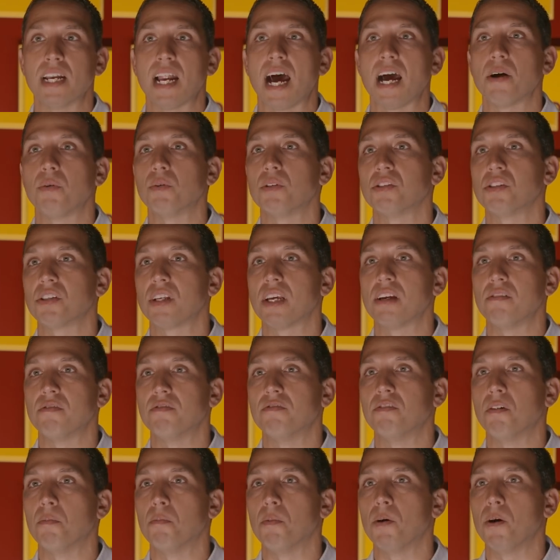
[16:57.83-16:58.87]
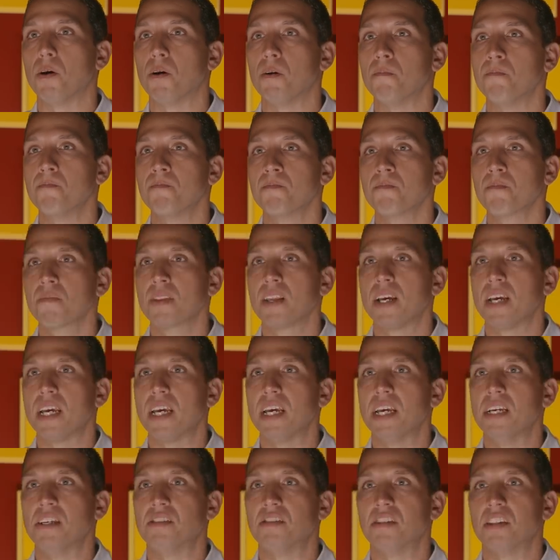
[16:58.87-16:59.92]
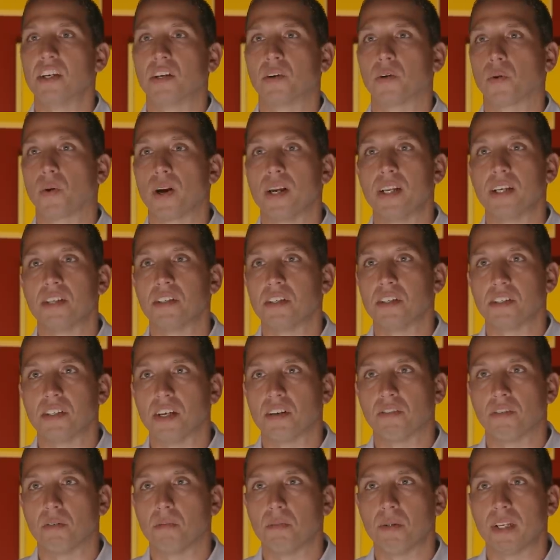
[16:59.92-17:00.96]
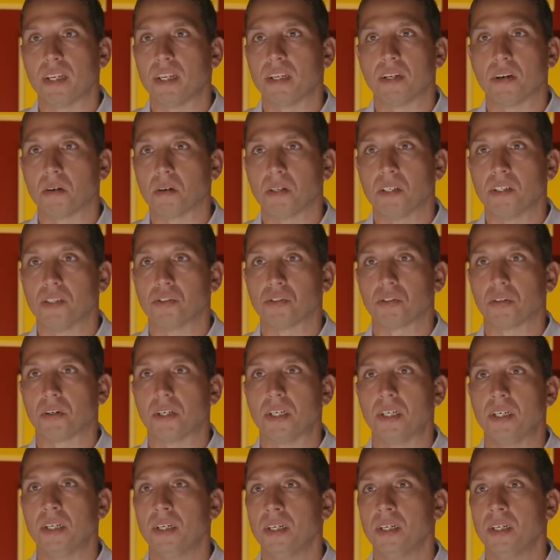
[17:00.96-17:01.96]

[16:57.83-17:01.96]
in Iowa State football is the greatest it's ever been in our history.